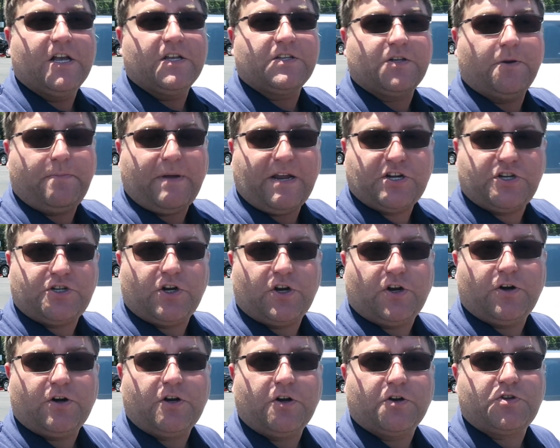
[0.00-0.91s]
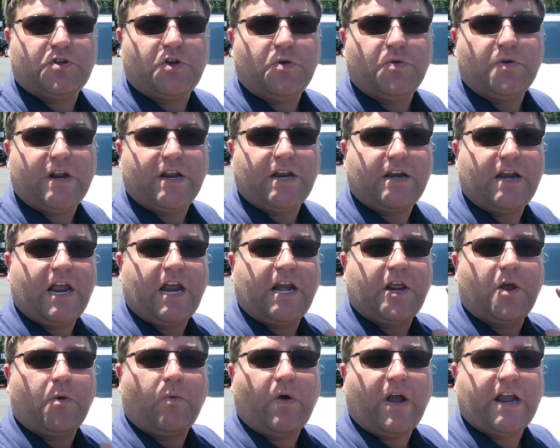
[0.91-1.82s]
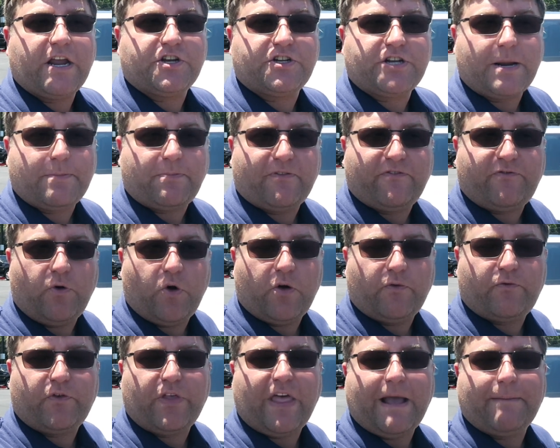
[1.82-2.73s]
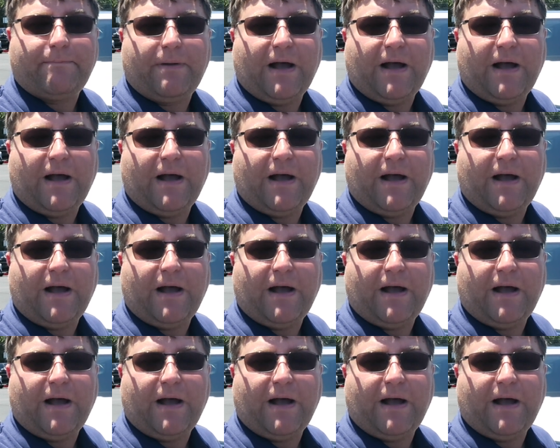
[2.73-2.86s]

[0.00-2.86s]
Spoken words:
So be sure to tune in any way, shape, or form for that